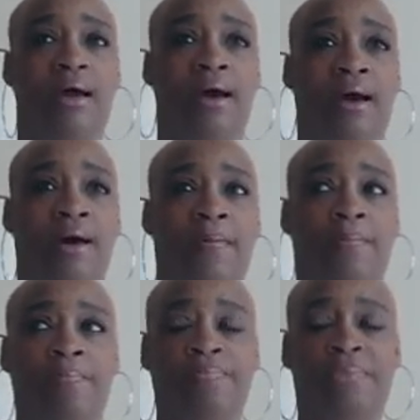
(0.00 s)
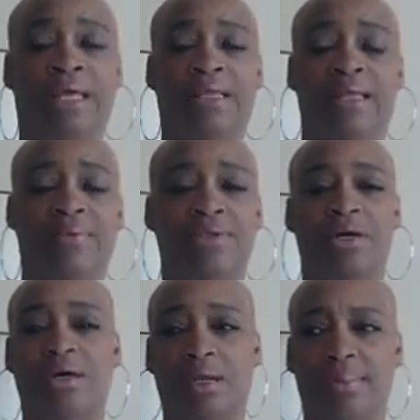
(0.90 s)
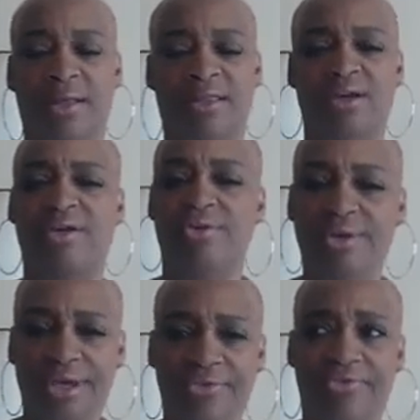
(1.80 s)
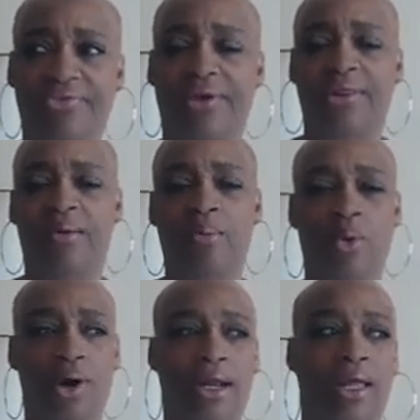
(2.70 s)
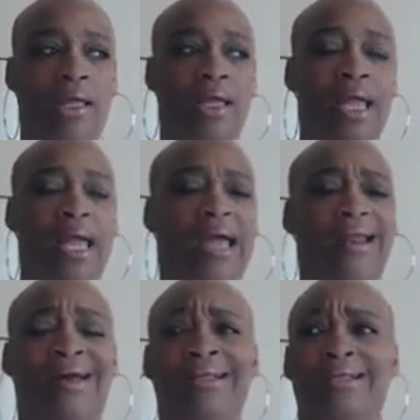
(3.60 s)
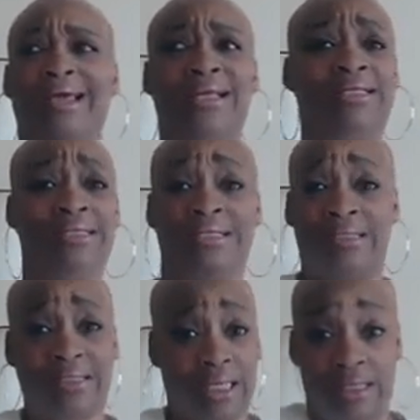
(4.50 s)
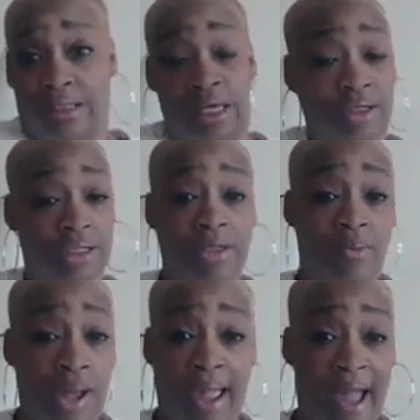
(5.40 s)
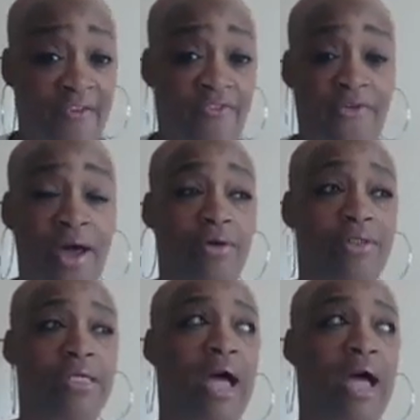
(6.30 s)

And they were talking about their grief and their mourning, and it sounded the way I felt.